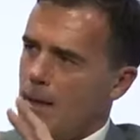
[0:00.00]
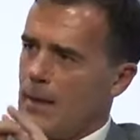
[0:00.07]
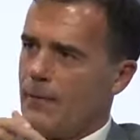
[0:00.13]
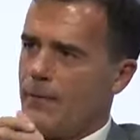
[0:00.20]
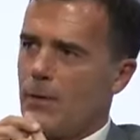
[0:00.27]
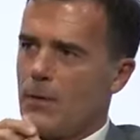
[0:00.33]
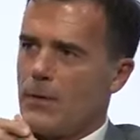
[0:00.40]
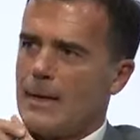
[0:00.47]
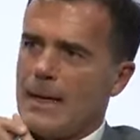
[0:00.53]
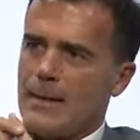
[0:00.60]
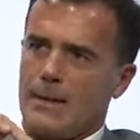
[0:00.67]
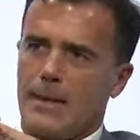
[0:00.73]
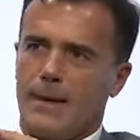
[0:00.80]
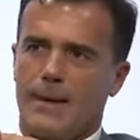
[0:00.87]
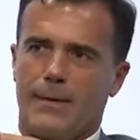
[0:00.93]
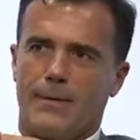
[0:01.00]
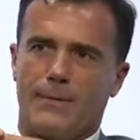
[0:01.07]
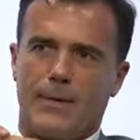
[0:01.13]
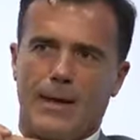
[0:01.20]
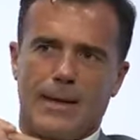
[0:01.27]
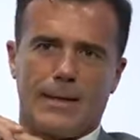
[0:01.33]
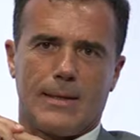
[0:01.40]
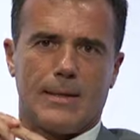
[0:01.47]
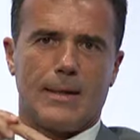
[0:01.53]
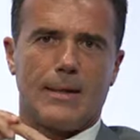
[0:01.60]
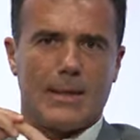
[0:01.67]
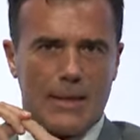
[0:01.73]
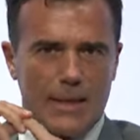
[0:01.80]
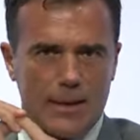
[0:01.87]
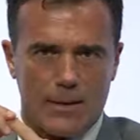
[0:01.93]
The fact that France
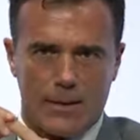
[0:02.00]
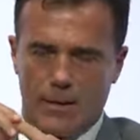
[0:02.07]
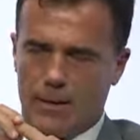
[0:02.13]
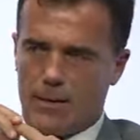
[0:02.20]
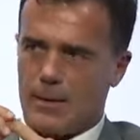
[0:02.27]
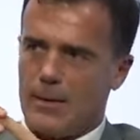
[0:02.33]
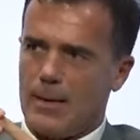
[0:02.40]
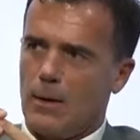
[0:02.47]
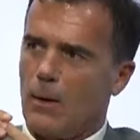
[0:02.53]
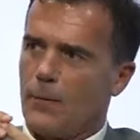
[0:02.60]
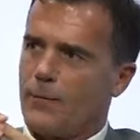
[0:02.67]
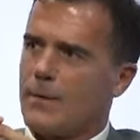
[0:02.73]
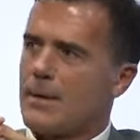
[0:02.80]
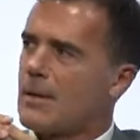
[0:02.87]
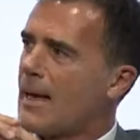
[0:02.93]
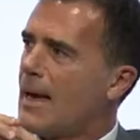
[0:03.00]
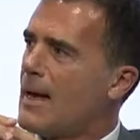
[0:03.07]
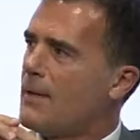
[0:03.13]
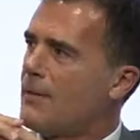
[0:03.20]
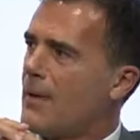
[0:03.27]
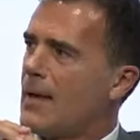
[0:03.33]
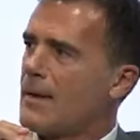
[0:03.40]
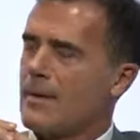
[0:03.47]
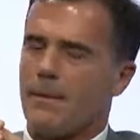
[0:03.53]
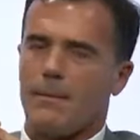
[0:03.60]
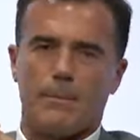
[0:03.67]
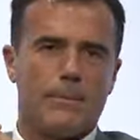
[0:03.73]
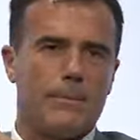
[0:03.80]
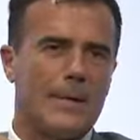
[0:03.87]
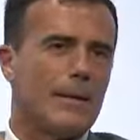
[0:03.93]
thinks still of itself as a
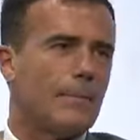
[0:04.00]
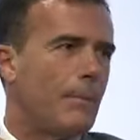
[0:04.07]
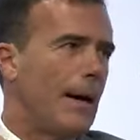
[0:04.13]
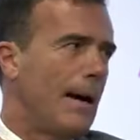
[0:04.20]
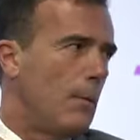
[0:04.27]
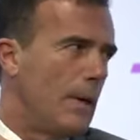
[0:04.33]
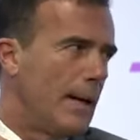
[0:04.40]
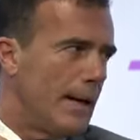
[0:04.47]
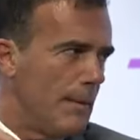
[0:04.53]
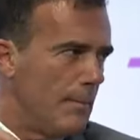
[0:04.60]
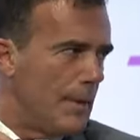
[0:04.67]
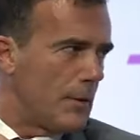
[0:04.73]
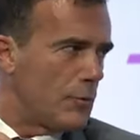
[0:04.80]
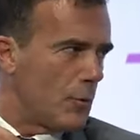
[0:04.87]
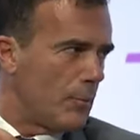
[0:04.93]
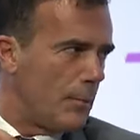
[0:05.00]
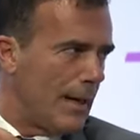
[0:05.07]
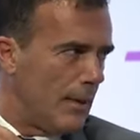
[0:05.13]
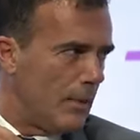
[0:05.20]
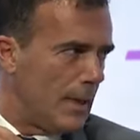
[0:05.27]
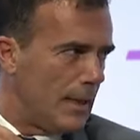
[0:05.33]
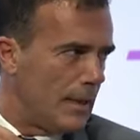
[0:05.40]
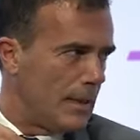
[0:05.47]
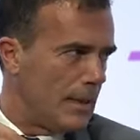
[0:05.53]
big power, a major power.